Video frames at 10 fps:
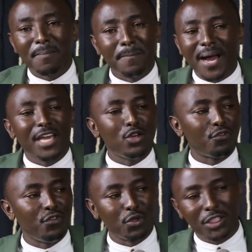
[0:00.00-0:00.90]
by your
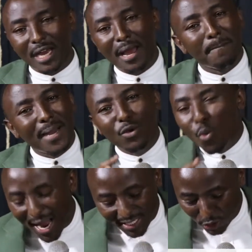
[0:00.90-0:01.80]
future, by
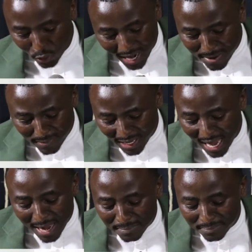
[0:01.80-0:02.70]
what you can
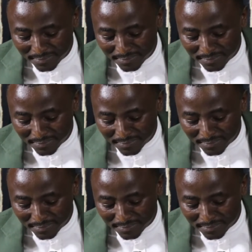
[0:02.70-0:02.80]
become.